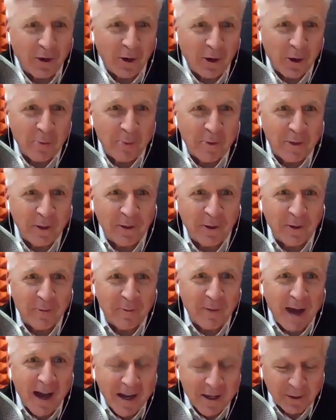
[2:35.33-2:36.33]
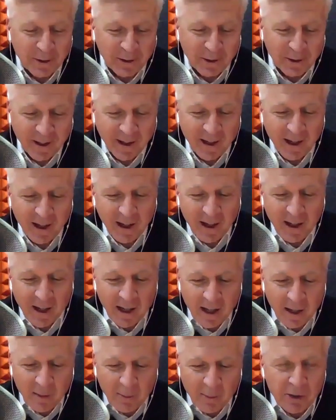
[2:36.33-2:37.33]
hermit or a miser,
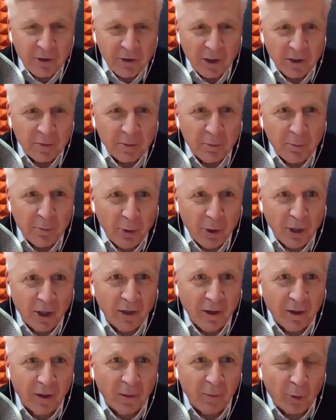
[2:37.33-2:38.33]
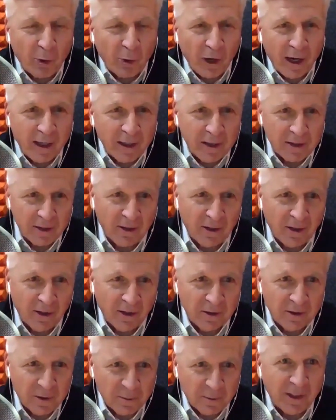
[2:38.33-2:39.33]
but just put the brakes
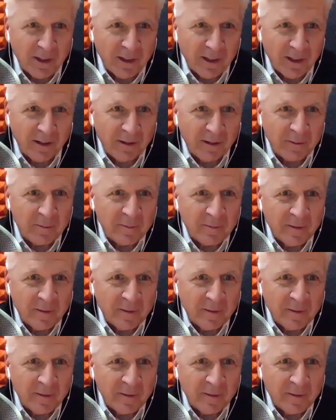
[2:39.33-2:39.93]
on spending.